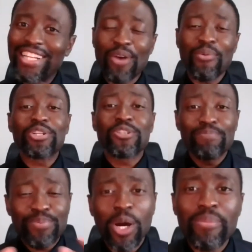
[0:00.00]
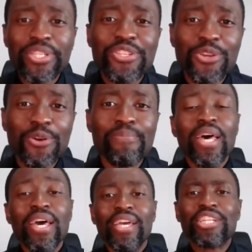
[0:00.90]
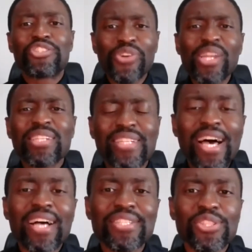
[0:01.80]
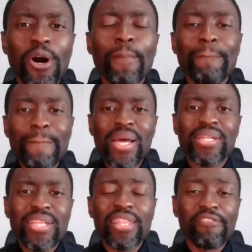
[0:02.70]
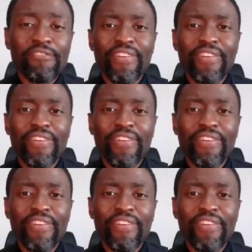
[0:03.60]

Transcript: I want to promise you, it really does not matter the